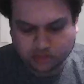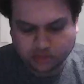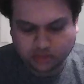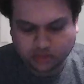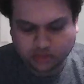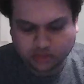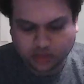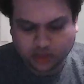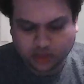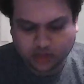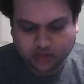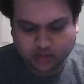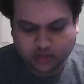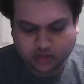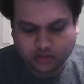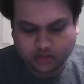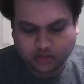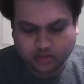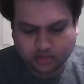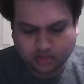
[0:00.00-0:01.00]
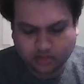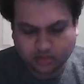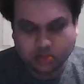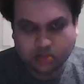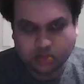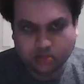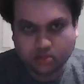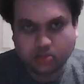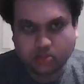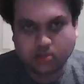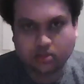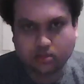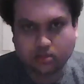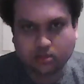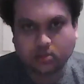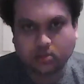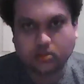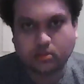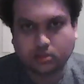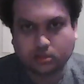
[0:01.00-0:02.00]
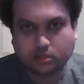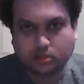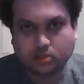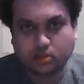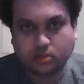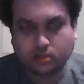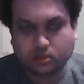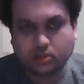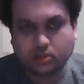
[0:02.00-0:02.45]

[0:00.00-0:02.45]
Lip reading: And so it really brought